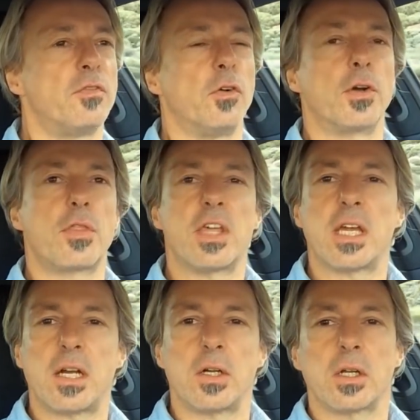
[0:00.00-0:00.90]
for
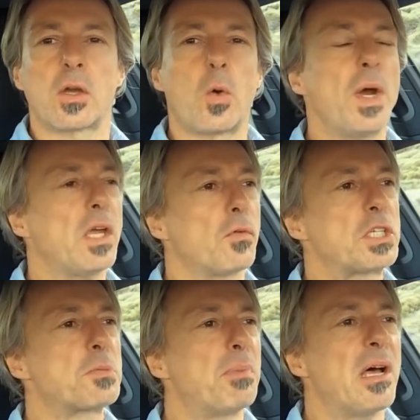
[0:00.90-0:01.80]
their quick
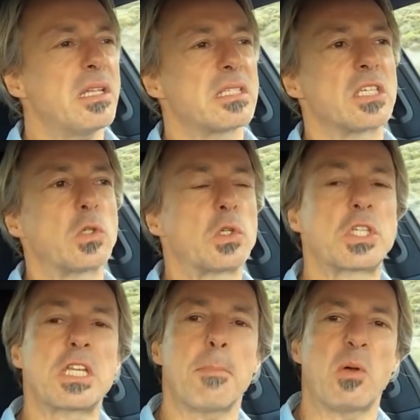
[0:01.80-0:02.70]
response as you
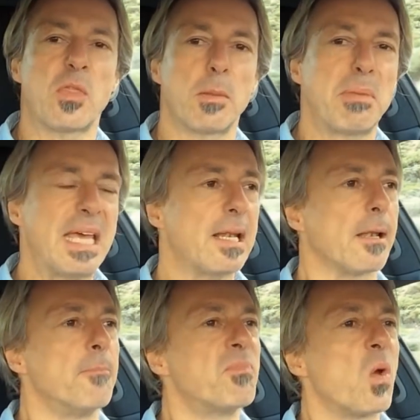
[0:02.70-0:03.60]
step on the
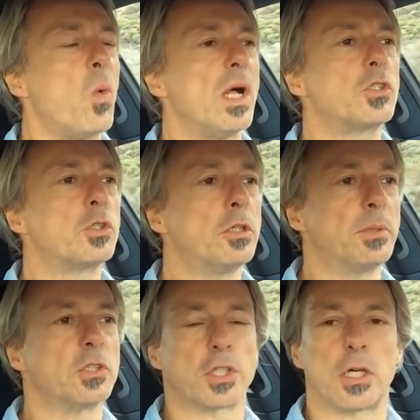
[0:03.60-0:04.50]
pedal, while
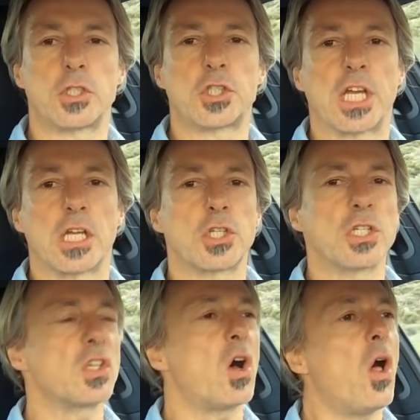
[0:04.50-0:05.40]
turbocharged
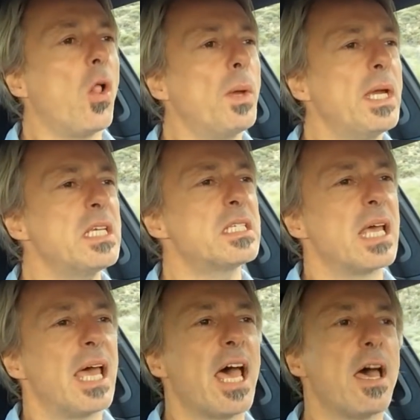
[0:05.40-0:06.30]
engines always
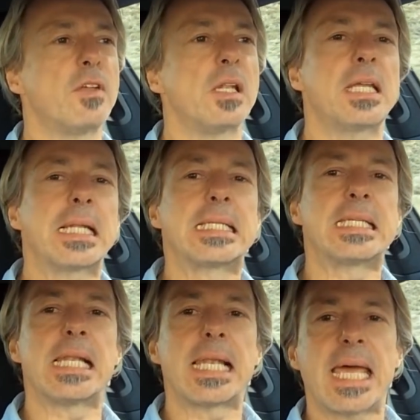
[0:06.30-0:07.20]
have a little
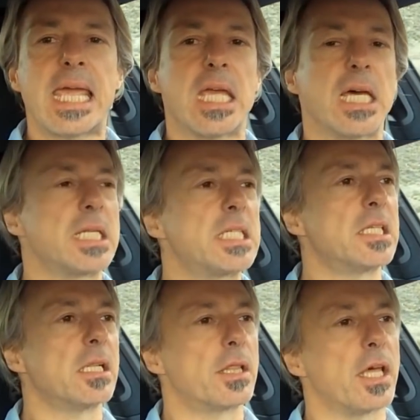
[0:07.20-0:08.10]
delay
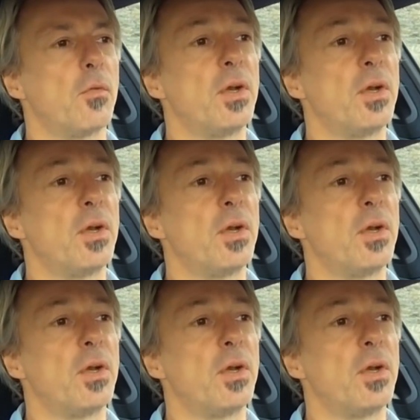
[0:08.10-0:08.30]
until they